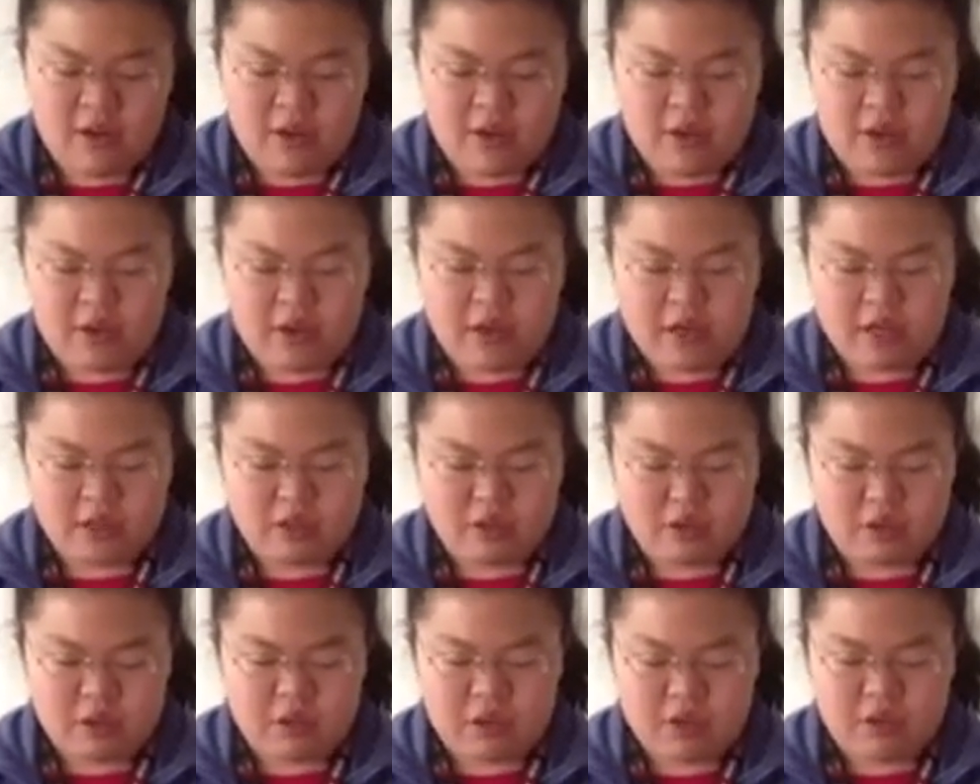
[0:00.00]
the
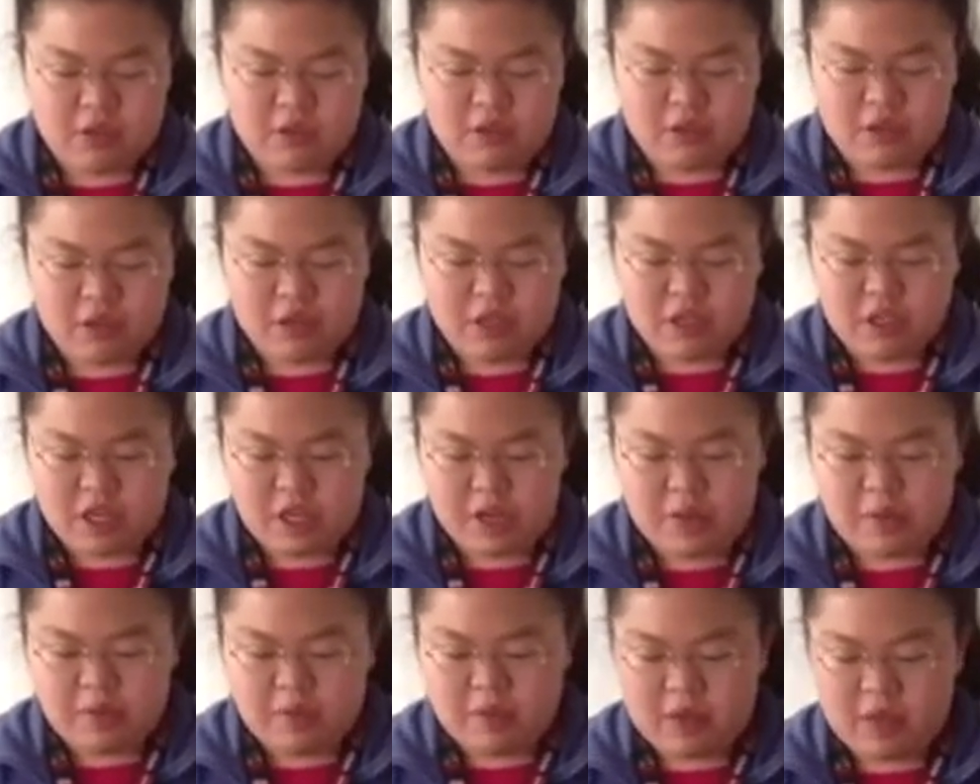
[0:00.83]
tetrahedral
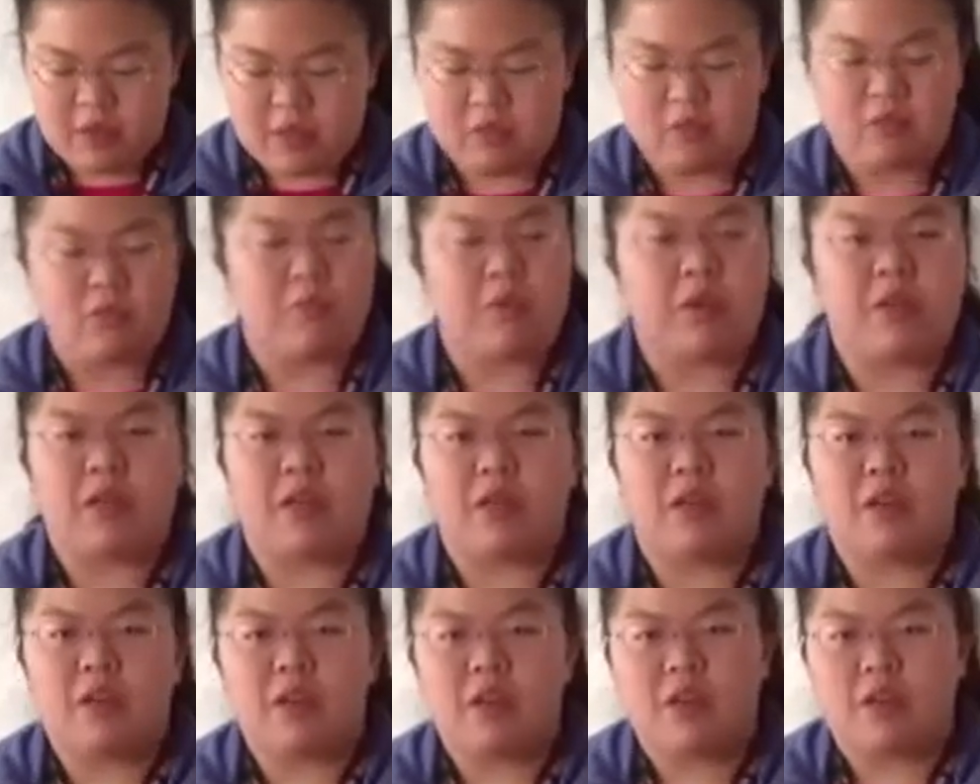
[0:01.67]
shape is
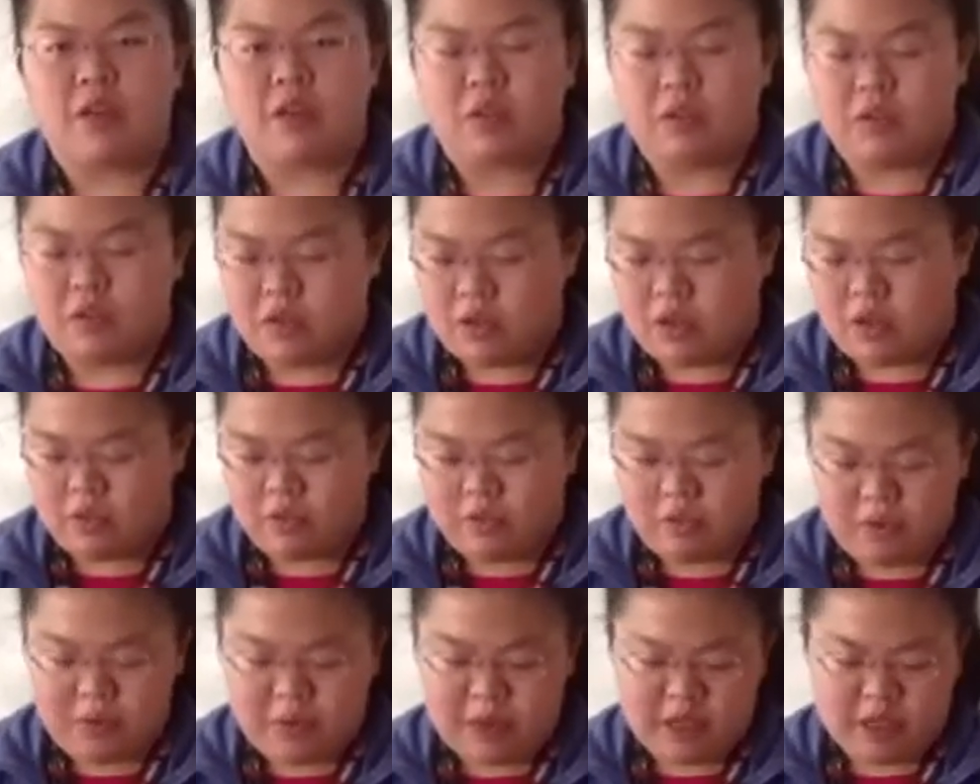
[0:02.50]
repeated in a 3D
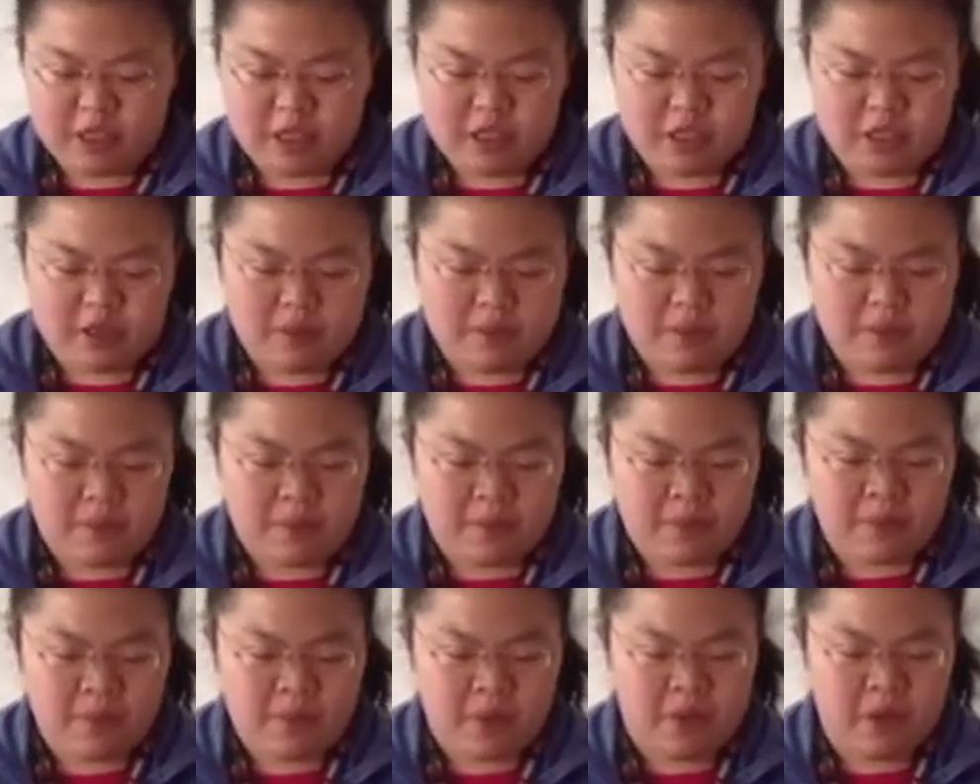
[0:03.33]
formation.
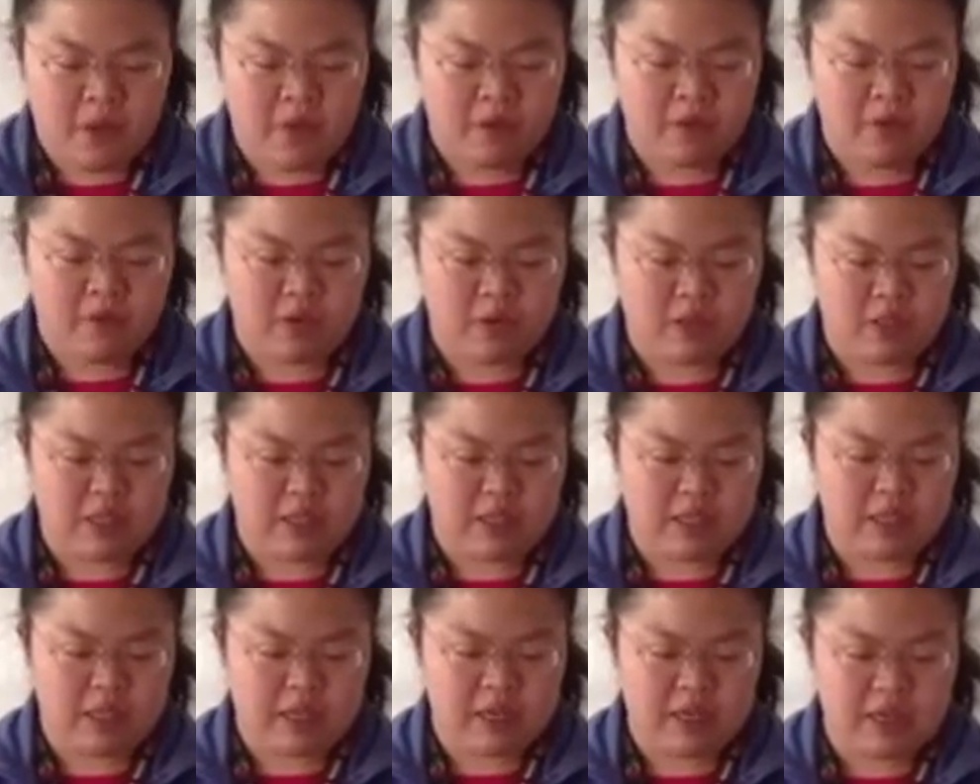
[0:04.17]
For
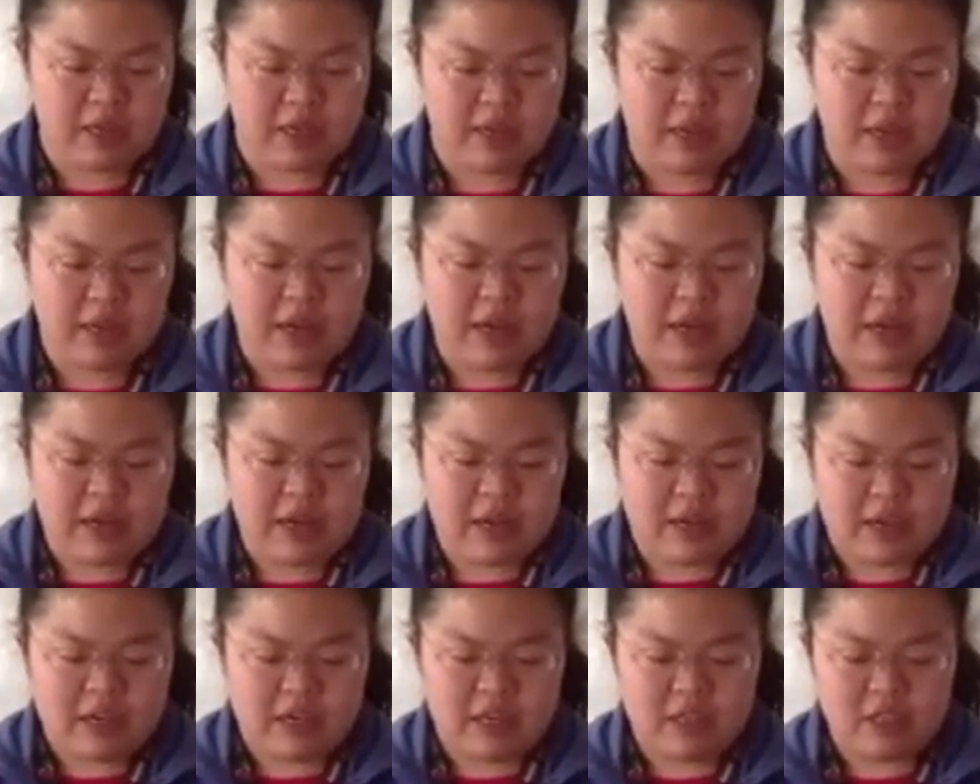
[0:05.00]
silicon,
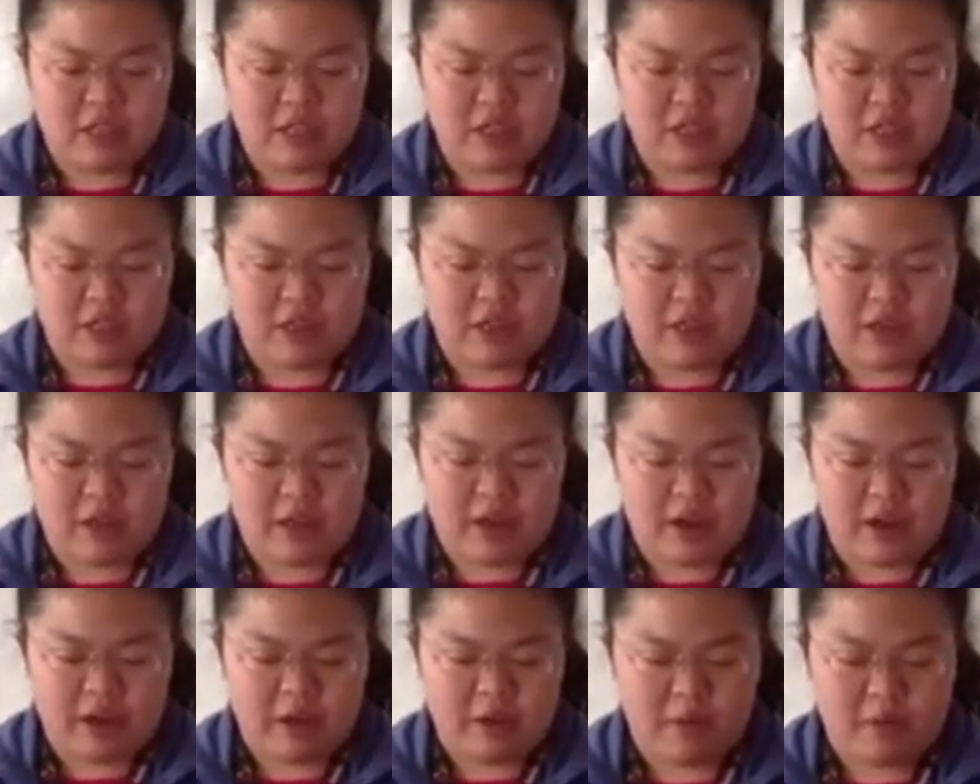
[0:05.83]
each
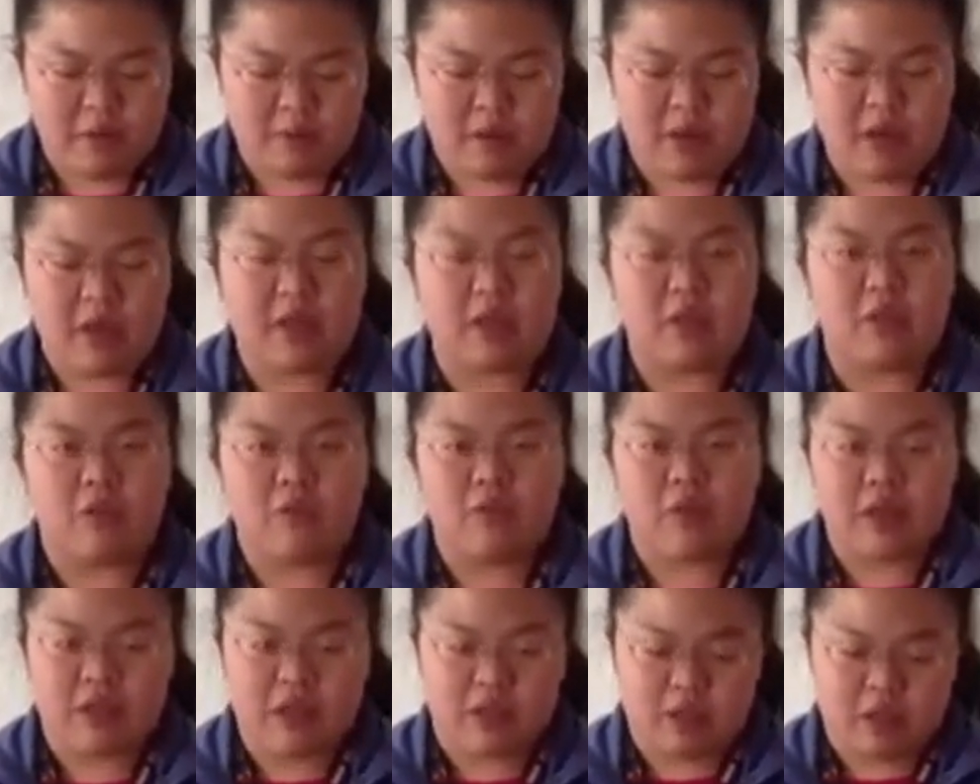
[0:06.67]
silicon atom can
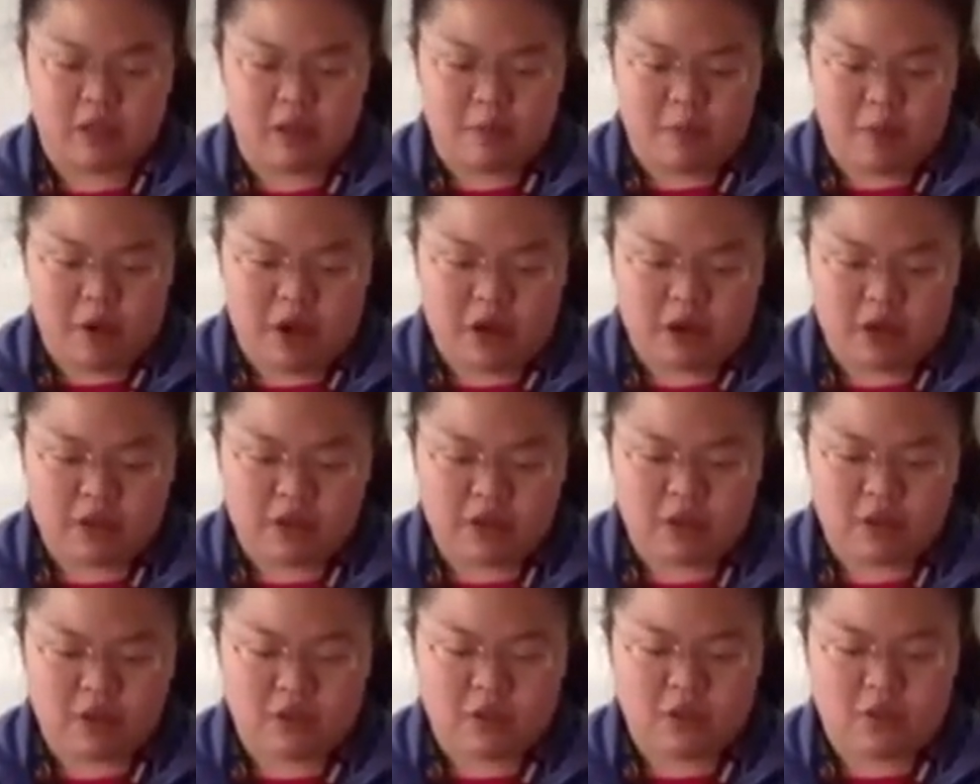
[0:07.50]
covalently
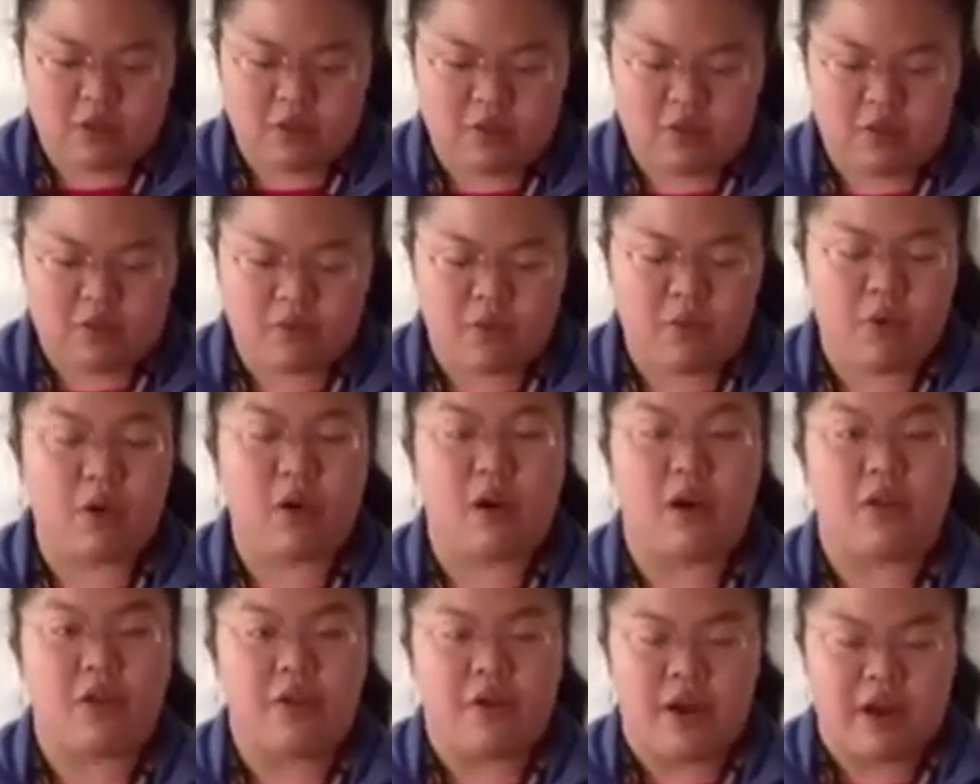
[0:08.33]
bond to 4
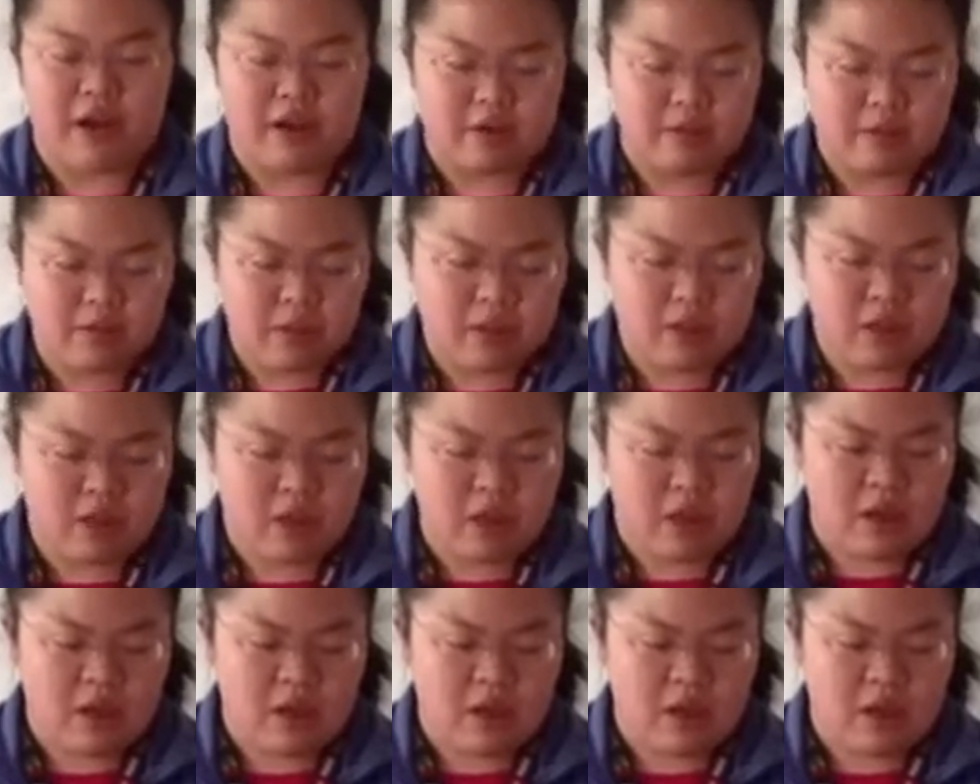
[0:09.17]
other atoms,